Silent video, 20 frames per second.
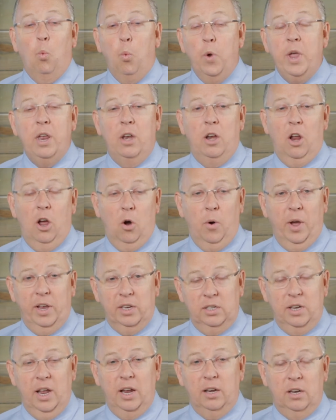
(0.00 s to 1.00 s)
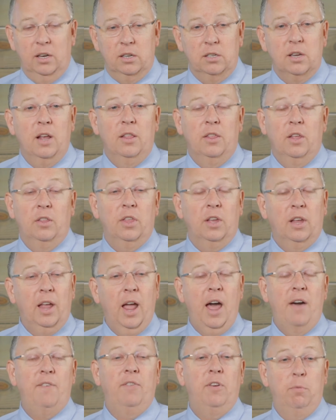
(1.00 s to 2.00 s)
We know as dentists that the
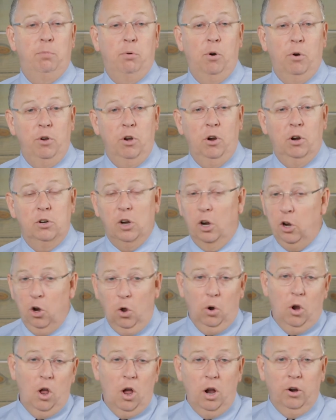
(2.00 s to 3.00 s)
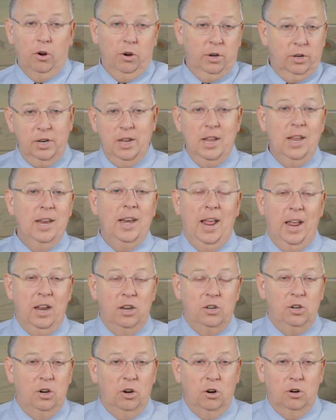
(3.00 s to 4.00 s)
cavity prone years are no longer
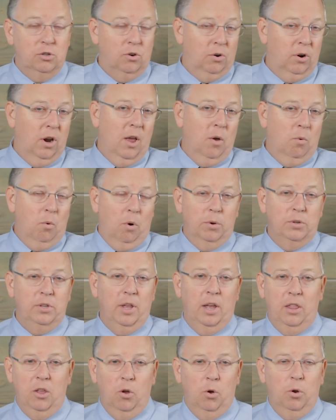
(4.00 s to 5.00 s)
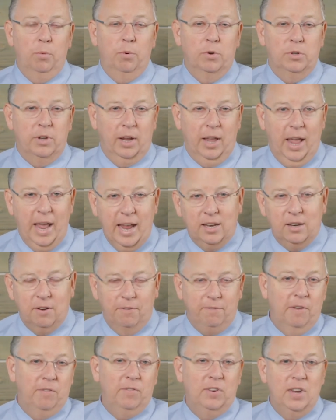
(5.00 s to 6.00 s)
teenage years, or what was that? The old one was like 8 to
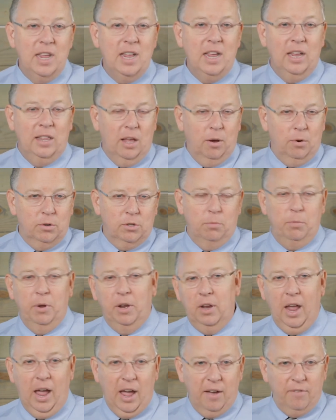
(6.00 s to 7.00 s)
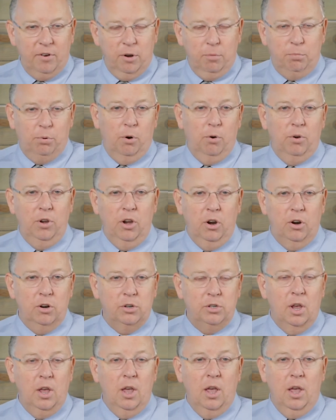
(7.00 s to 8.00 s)
15, that was the big cavity prone
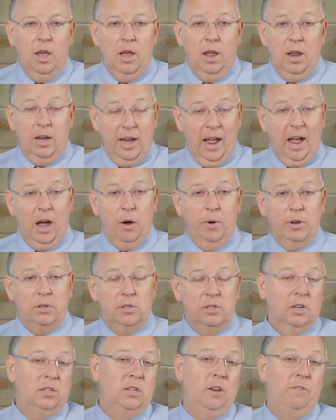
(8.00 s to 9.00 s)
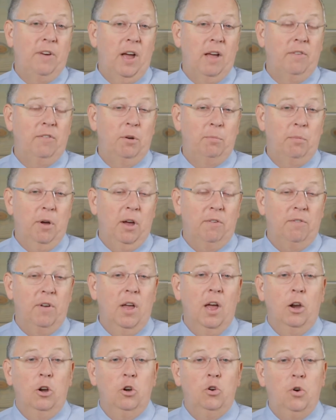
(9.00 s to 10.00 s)
years. Now it's 65 and above.
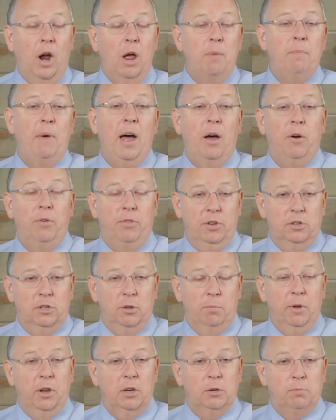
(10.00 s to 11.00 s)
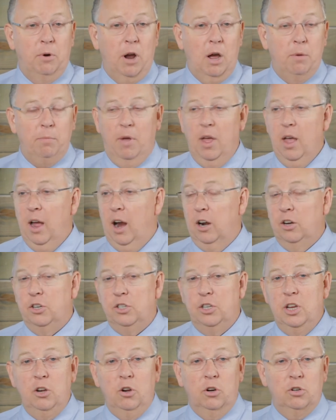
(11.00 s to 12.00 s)
Dry mouth is the biggest problem. Our
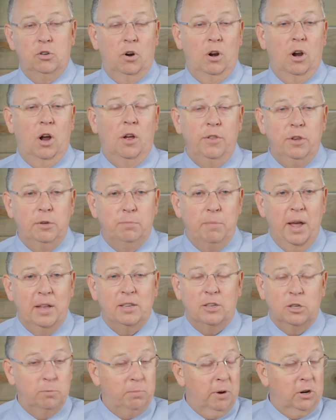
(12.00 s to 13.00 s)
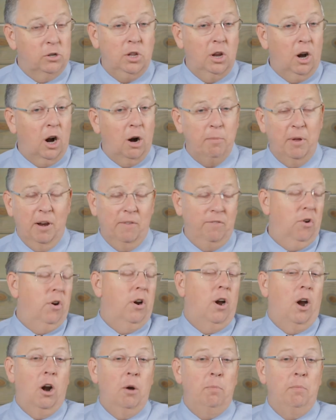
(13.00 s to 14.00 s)
seniors are on all these meds, especially heart med. If you're on
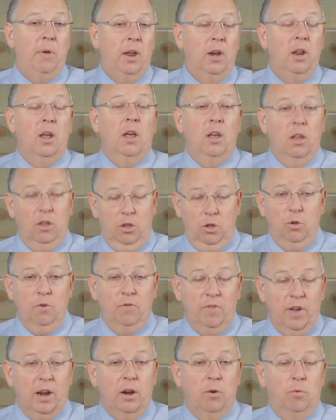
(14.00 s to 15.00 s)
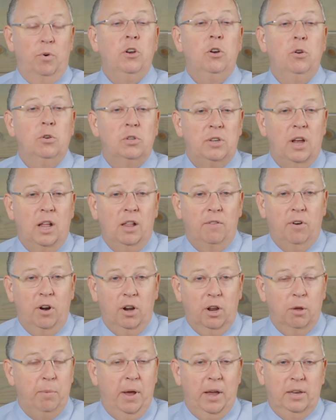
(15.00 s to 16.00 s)
a heart med, you've got to reduce
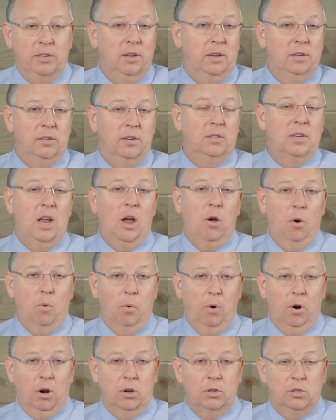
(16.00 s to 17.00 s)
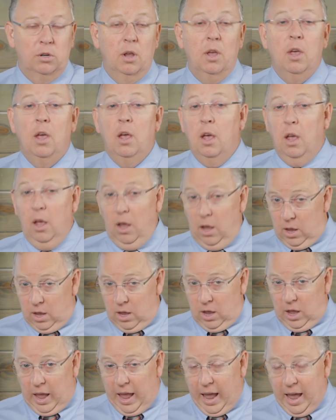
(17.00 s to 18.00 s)
salivary capacity. It's just how it works.
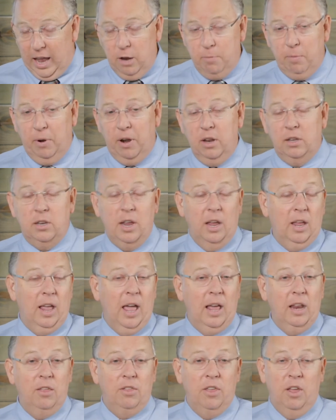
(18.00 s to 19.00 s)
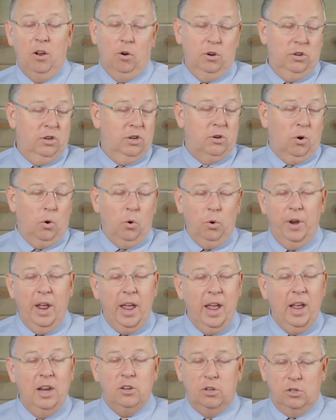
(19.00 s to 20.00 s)
Anybody taking anything or just old
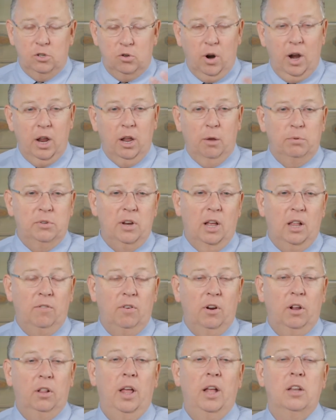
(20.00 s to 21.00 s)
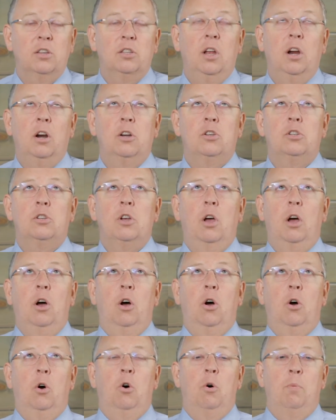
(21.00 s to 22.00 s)
age is drying up salivary glands. They are
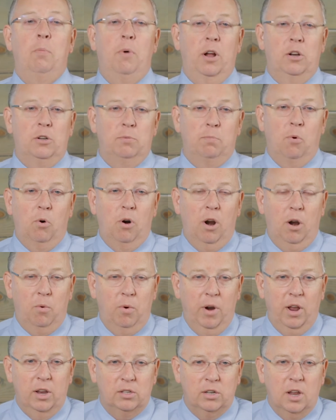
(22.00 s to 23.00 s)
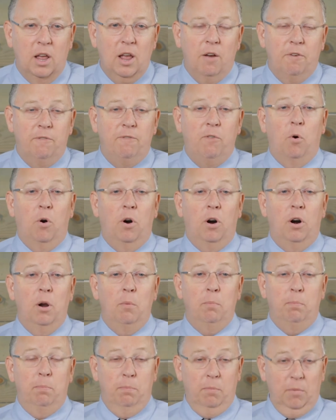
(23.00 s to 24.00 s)
so much more at risk for
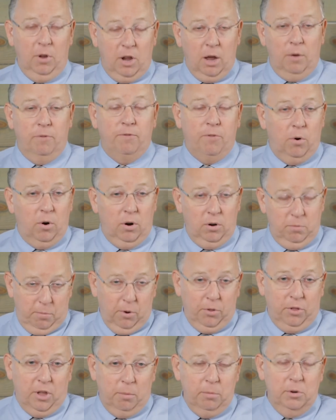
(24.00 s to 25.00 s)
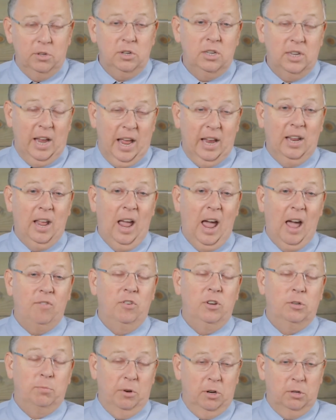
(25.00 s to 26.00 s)
gut, for both gum disease and
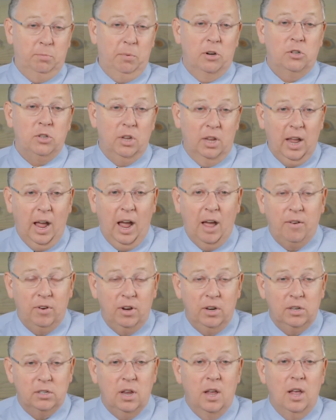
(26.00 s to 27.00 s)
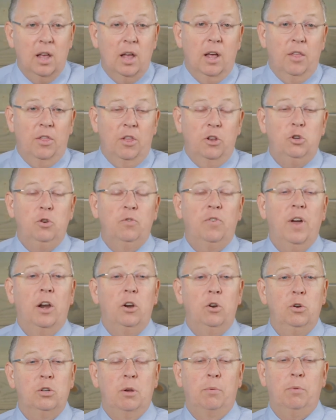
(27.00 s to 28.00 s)
cavities, but especially cavities that you've got to
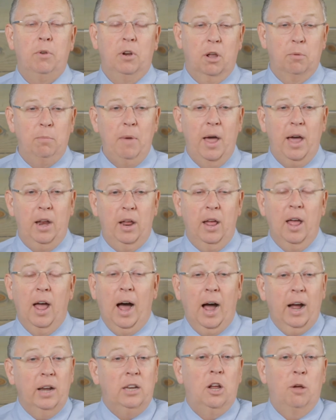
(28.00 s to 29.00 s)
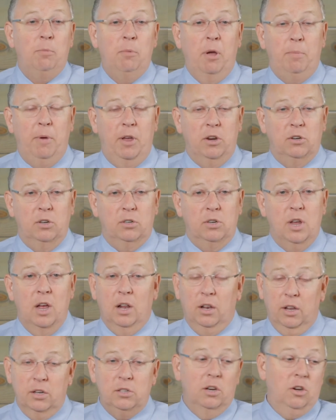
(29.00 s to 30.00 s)
do something to combat it. I tell my patients,
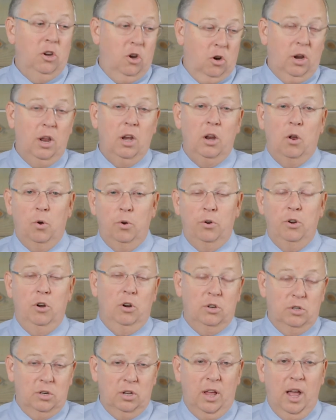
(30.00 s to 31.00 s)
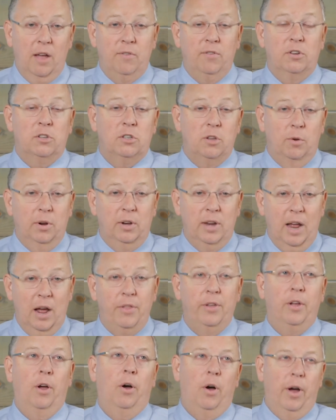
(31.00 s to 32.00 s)
listen, you're getting older, your saliva is slowing
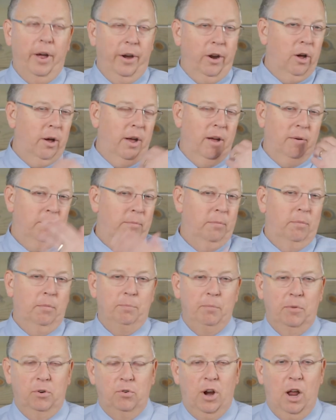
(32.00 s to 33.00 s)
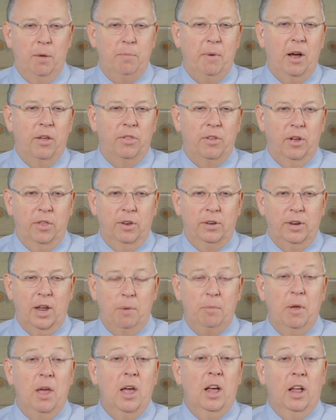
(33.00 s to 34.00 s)
down. They go, oh, I know, I have dry mouth all the
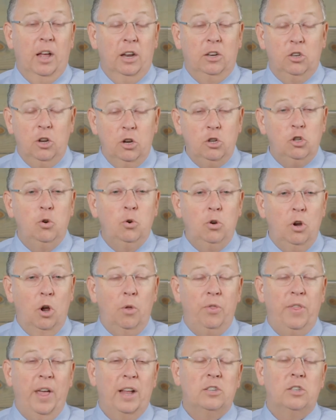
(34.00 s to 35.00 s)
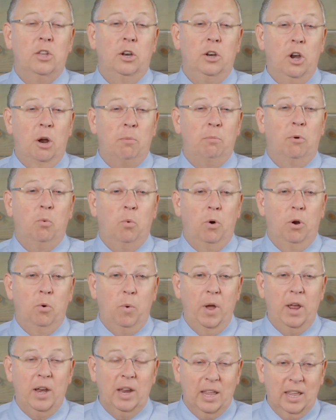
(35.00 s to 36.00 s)
time. Like, did you know that's the number one
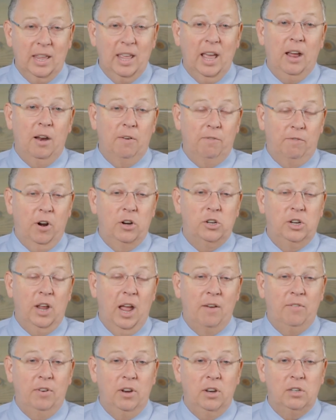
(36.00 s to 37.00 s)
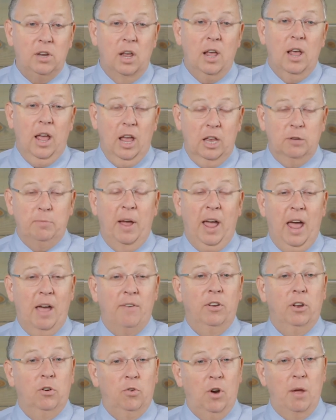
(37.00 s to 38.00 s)
way to get fresh cavities is by
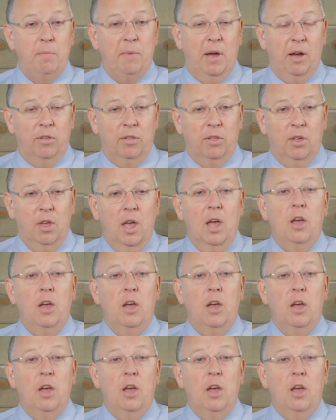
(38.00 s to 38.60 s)
having a dry mouth?